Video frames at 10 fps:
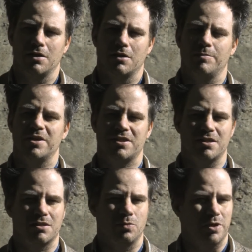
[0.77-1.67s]
You may
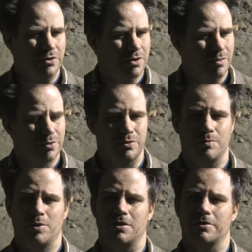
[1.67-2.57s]
think that when you come to a
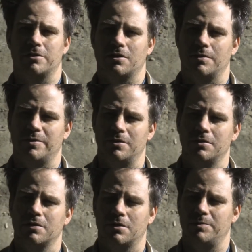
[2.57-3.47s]
park, you're going to be
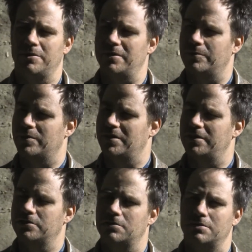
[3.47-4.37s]
communing with
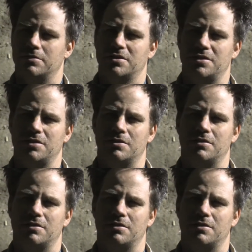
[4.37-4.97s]
nature and seeing the